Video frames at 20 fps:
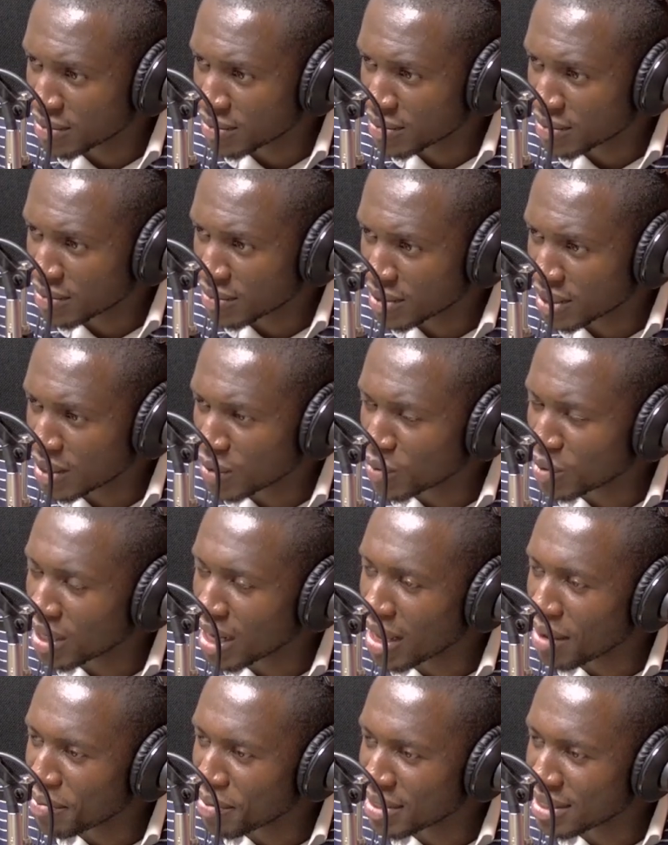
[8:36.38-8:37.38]
Then what
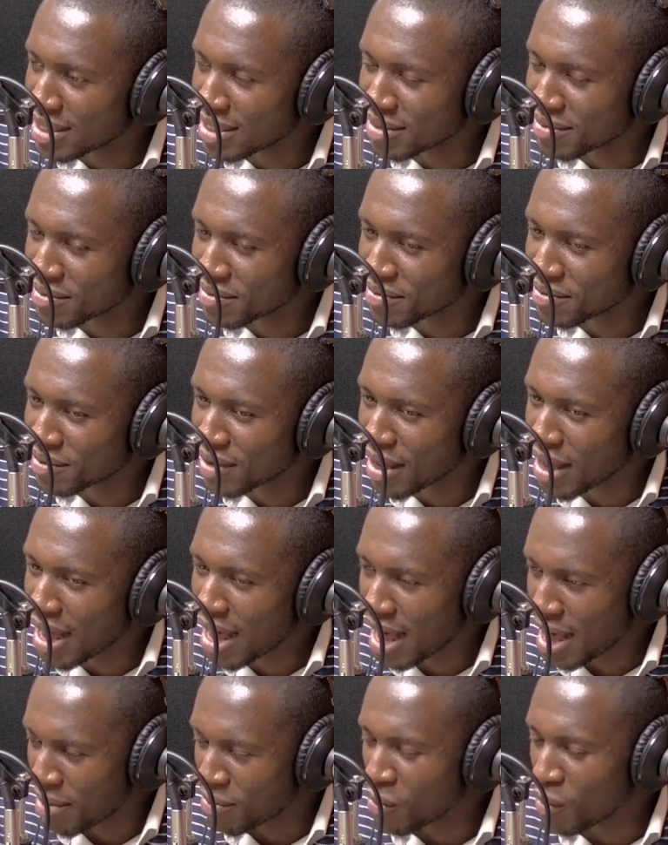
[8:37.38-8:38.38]
happens if
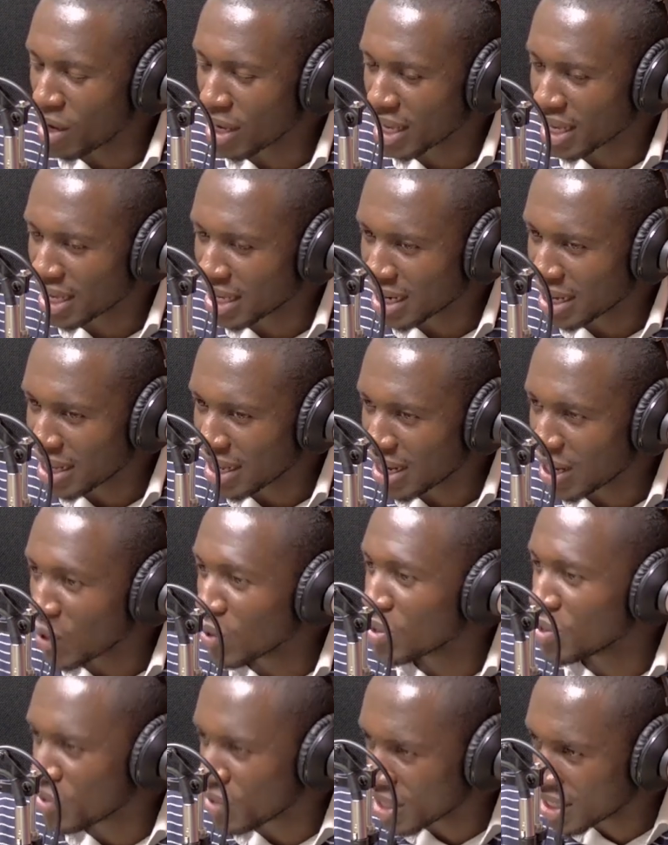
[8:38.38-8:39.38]
I'm working in a
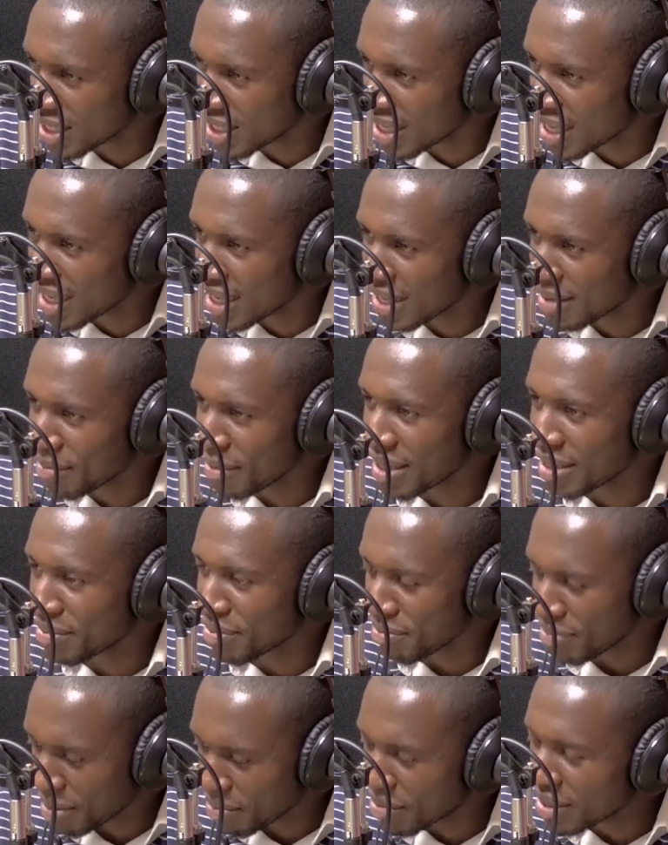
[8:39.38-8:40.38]
laundry, my
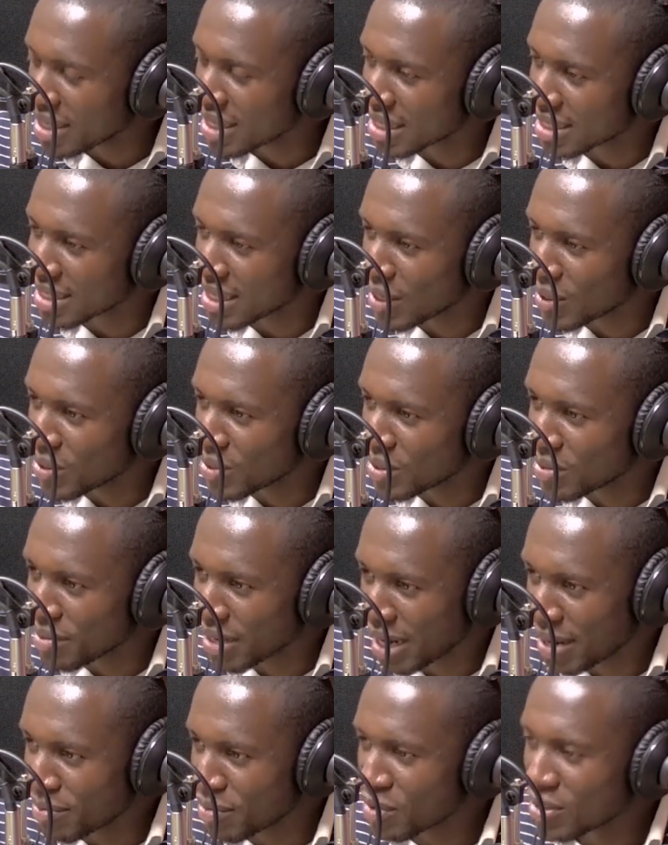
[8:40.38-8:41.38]
building is a laundry,
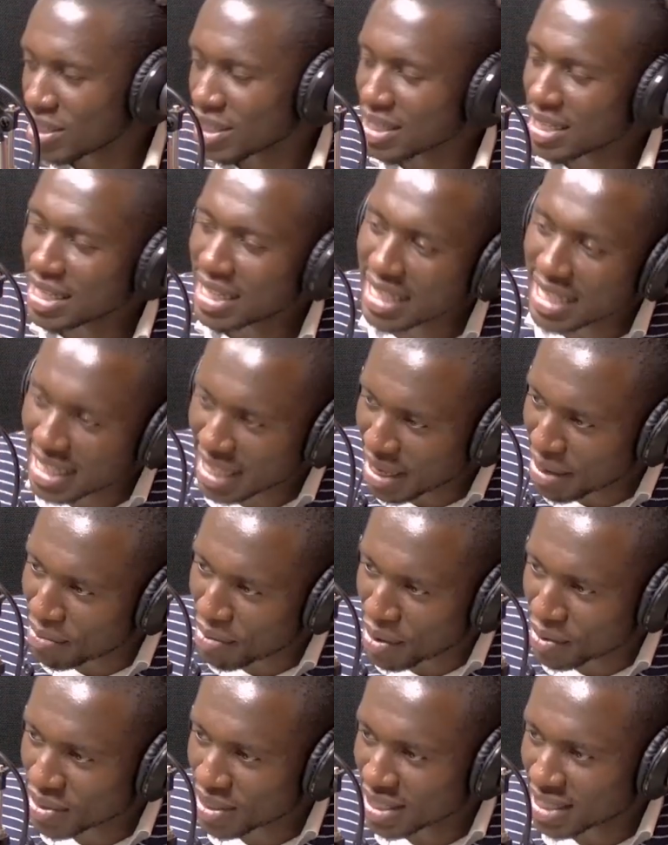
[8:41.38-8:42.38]
but I'm not needing
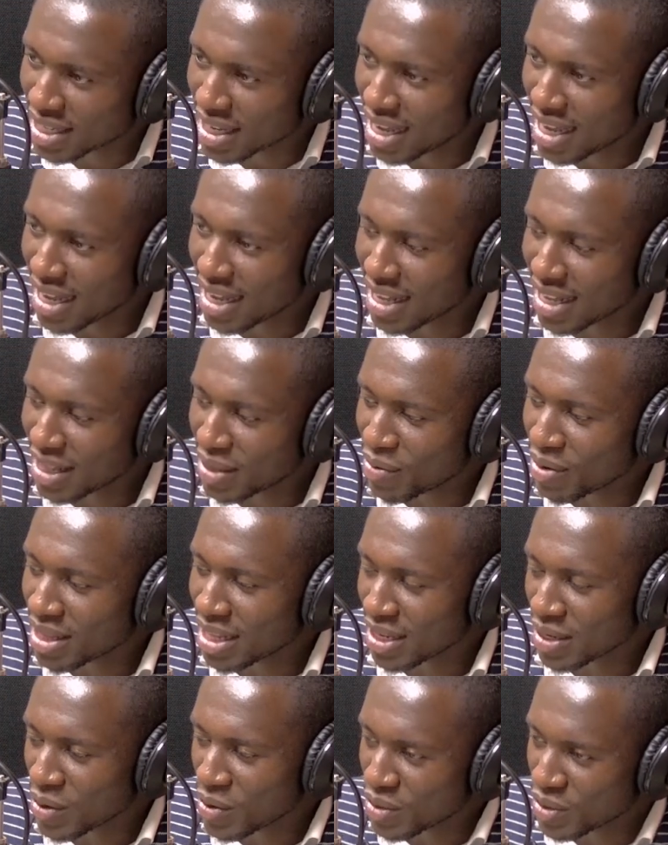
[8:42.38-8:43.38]
about the one
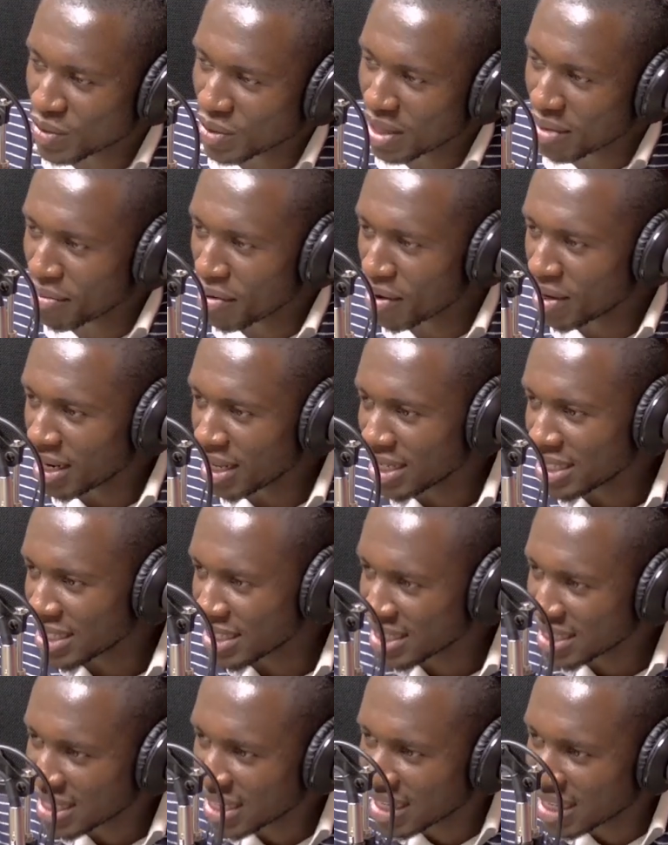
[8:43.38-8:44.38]
that goes to the biodigester?